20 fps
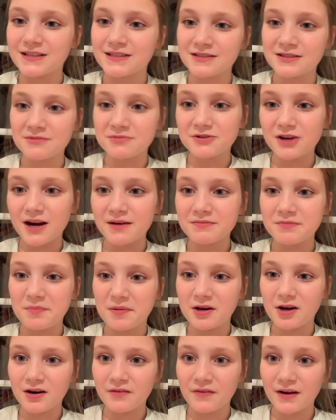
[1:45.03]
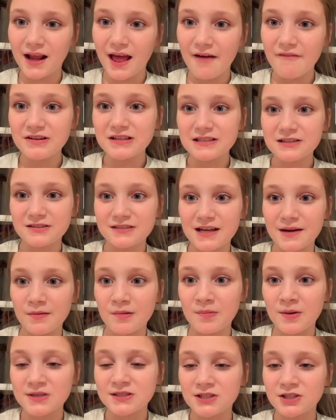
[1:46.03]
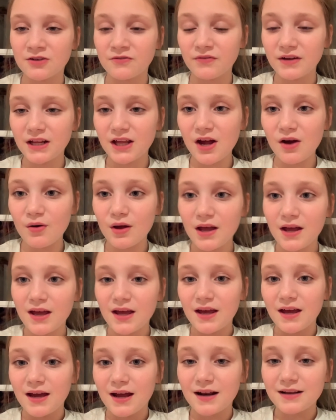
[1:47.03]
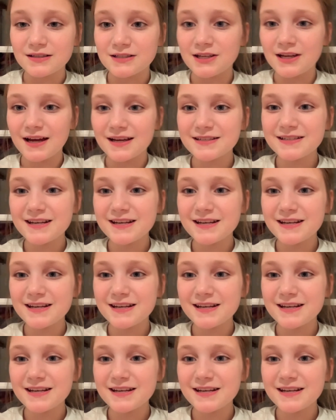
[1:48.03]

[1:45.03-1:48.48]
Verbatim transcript: to subscribe to be notified every single time I post a new video. And I'll see you guys